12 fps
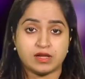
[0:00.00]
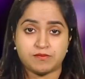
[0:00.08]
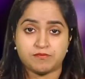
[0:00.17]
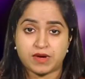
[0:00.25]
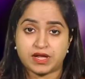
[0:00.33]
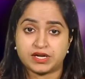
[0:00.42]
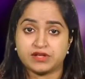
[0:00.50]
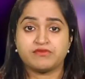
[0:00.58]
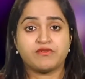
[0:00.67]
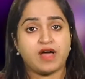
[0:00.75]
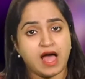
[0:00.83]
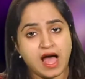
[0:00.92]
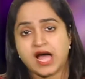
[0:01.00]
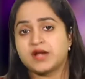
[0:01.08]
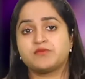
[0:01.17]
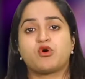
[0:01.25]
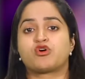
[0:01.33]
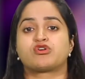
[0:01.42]
imperative and
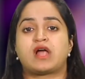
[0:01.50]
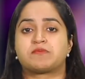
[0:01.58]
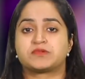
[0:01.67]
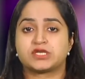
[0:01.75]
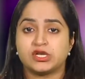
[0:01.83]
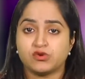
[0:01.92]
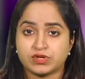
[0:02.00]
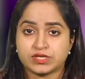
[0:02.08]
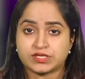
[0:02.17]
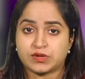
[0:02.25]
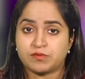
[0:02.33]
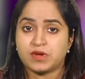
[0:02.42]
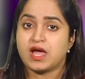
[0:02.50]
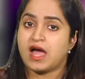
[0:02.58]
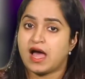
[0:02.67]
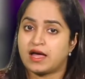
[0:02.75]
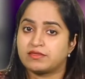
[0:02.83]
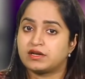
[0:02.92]
moral absolutism
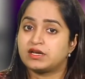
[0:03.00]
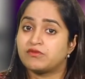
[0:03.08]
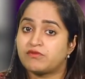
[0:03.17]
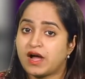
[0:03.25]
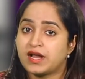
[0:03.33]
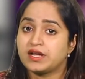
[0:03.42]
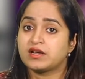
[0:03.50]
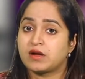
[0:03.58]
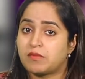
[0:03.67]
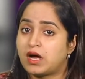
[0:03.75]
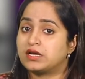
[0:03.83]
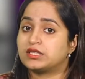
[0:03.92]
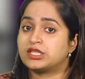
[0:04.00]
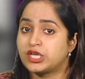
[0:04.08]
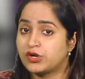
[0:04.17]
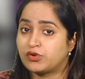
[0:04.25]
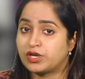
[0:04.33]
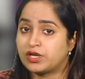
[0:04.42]
and the divine command
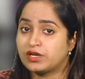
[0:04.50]
theory.